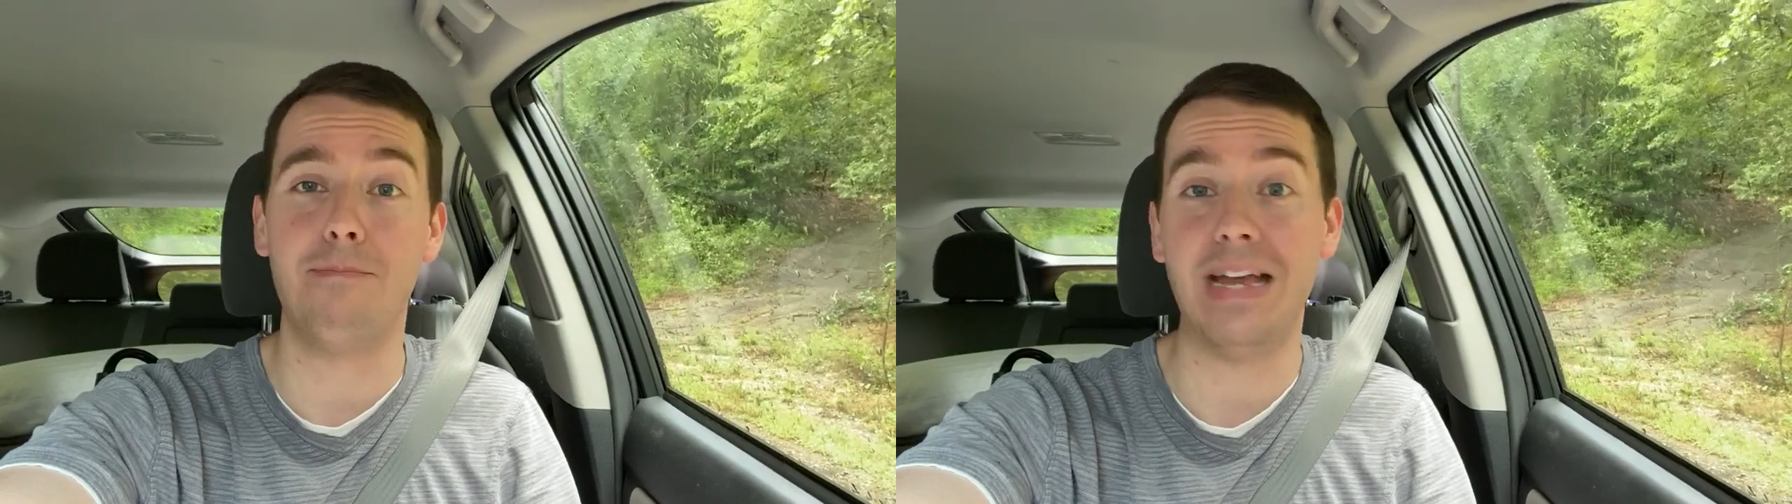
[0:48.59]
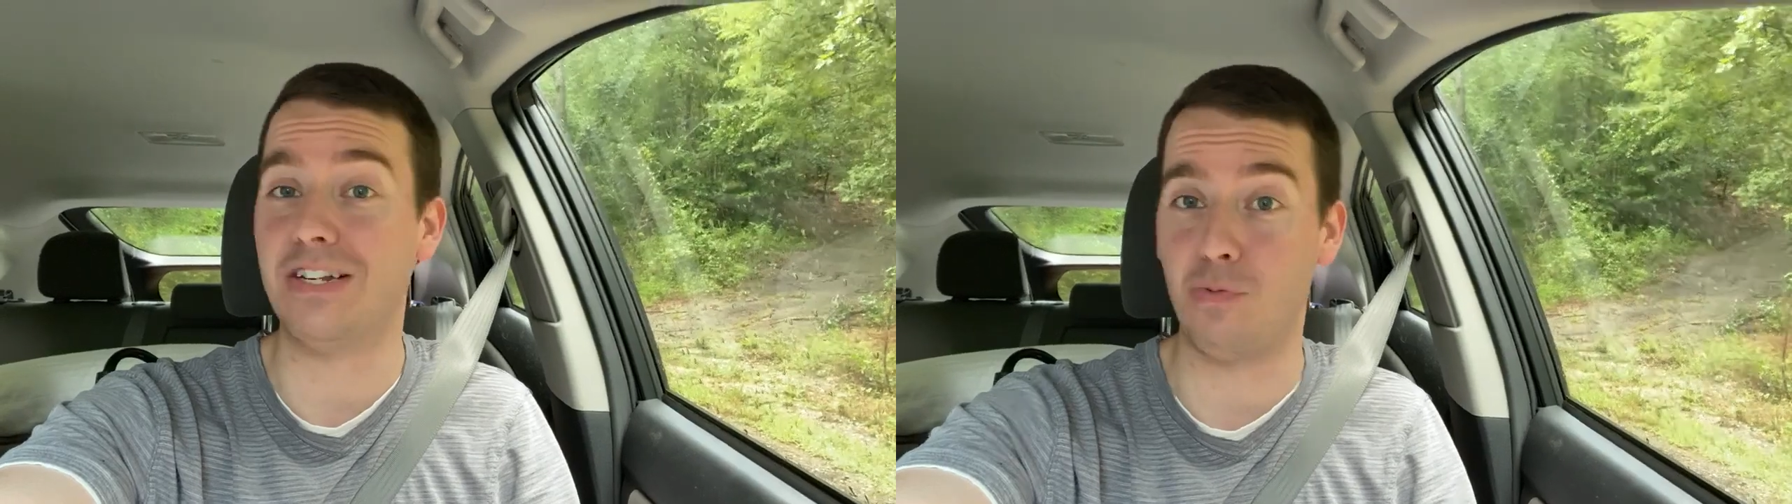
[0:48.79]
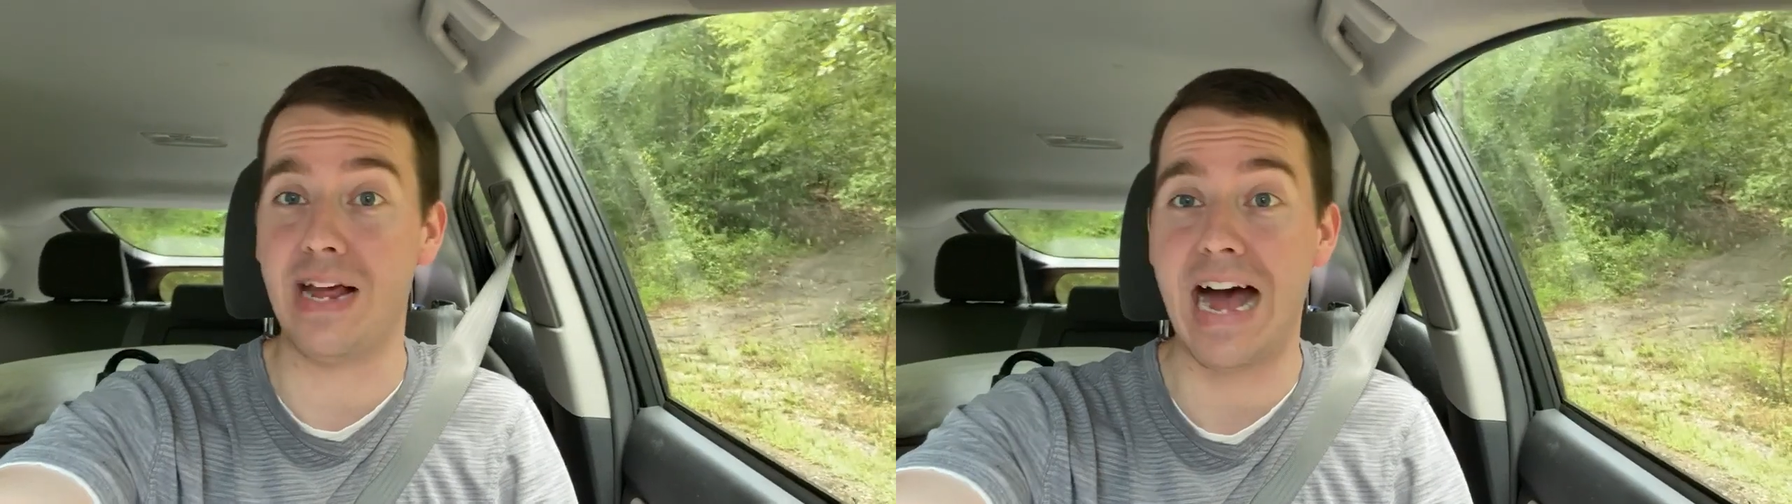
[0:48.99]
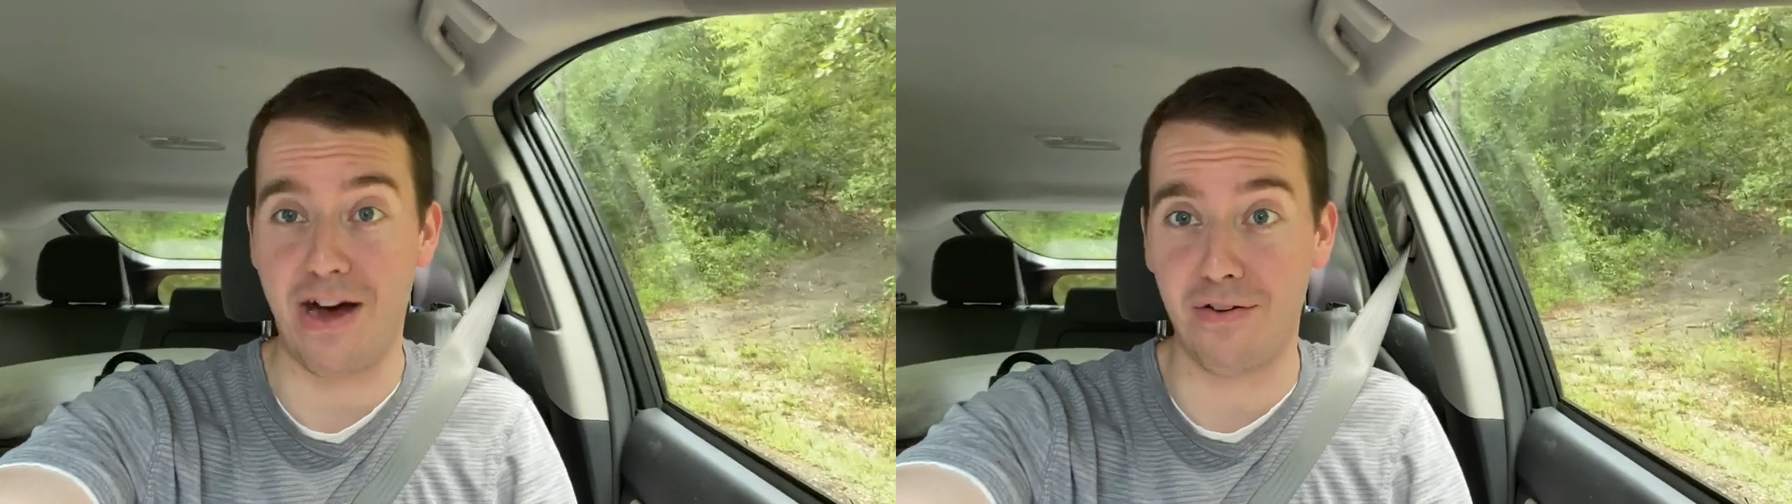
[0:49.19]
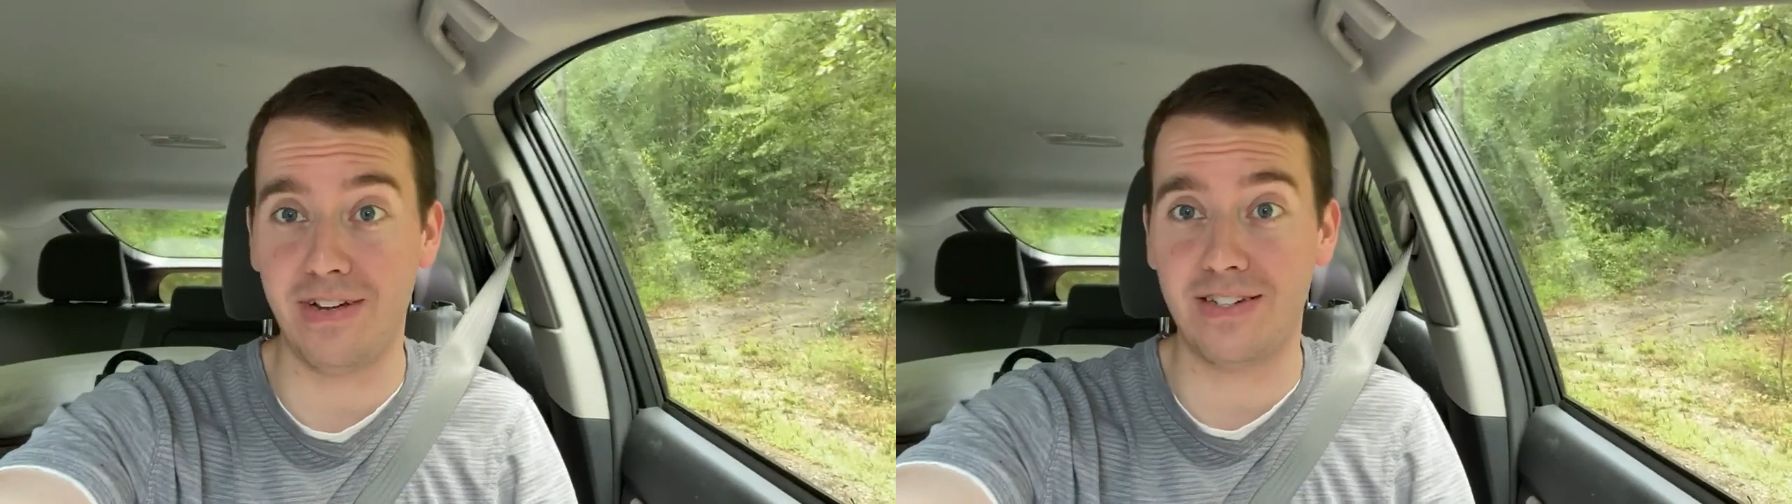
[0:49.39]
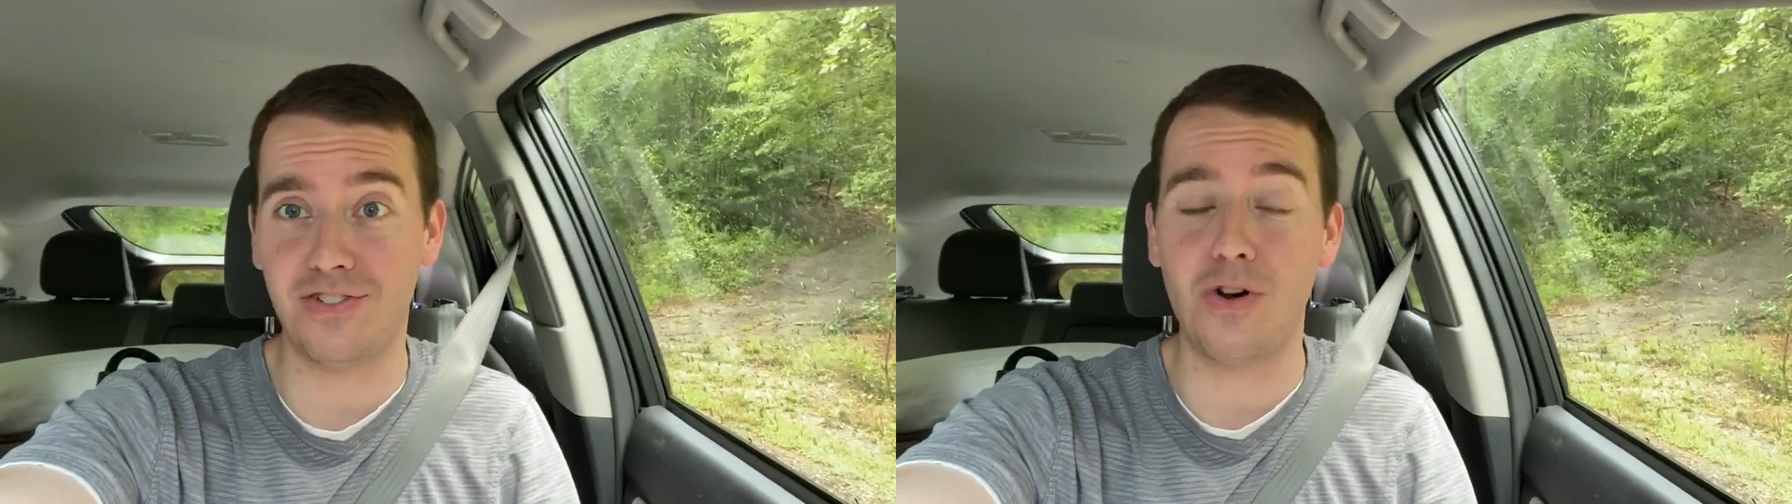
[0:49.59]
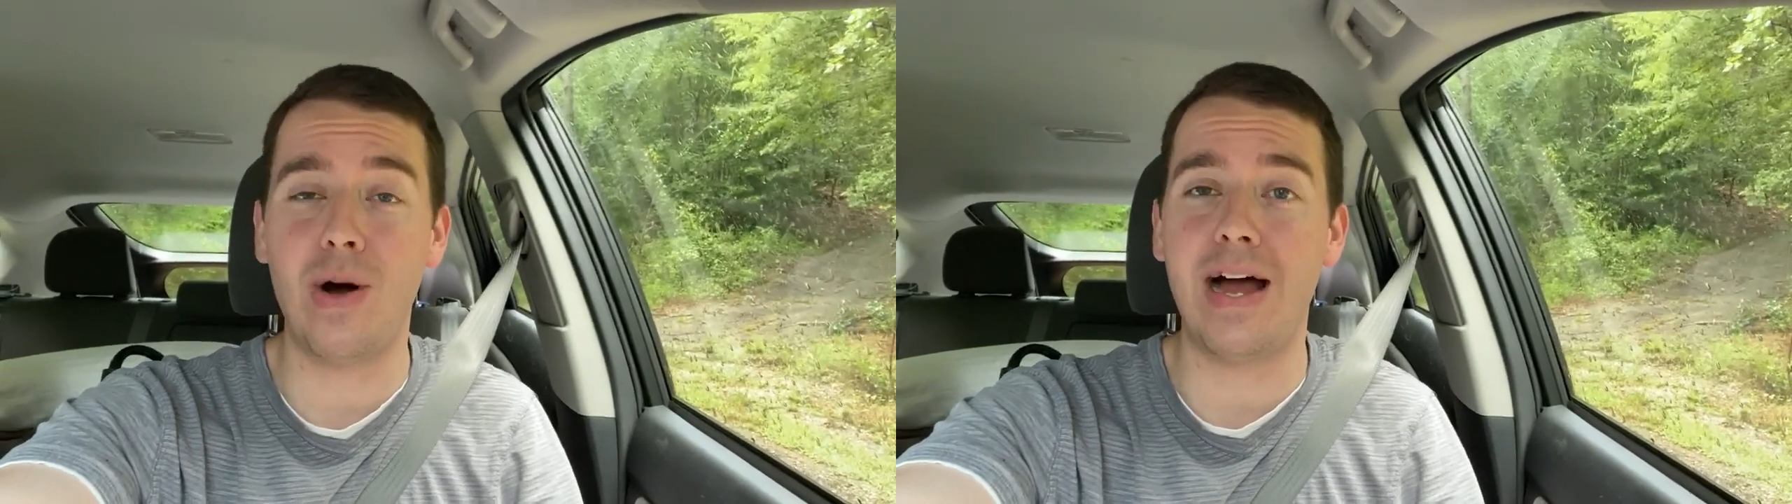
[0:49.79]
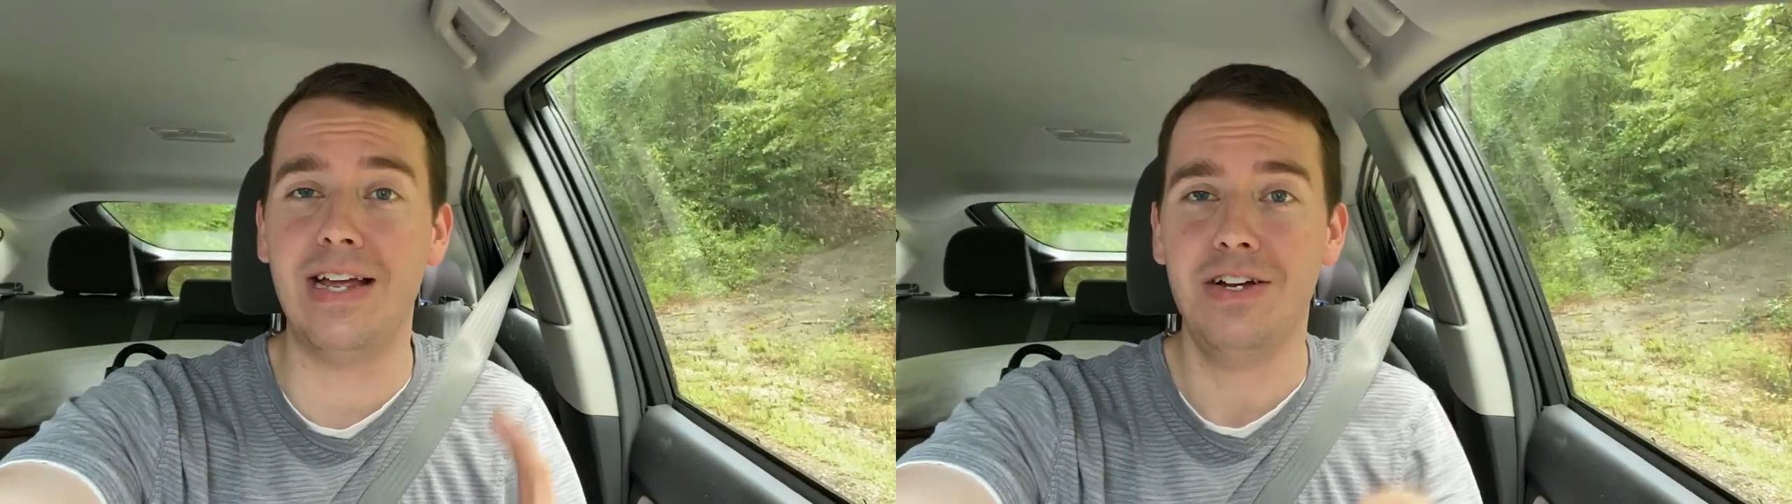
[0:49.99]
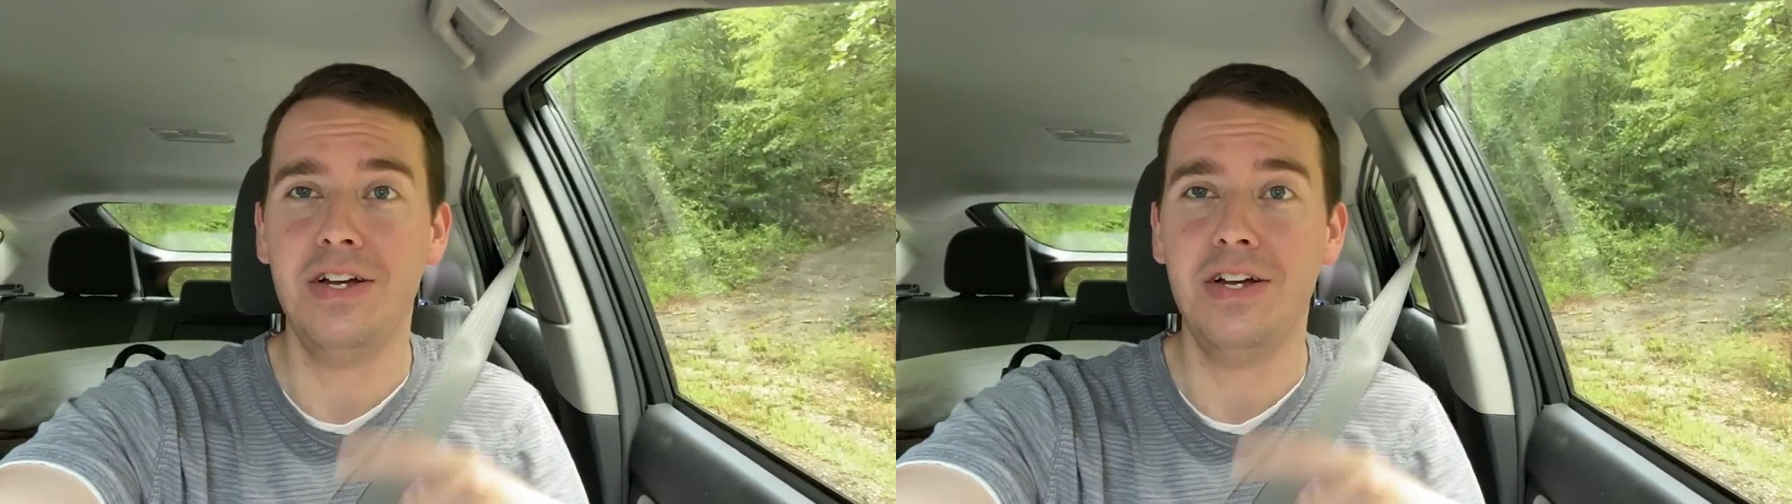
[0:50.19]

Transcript: make its way out of it. So I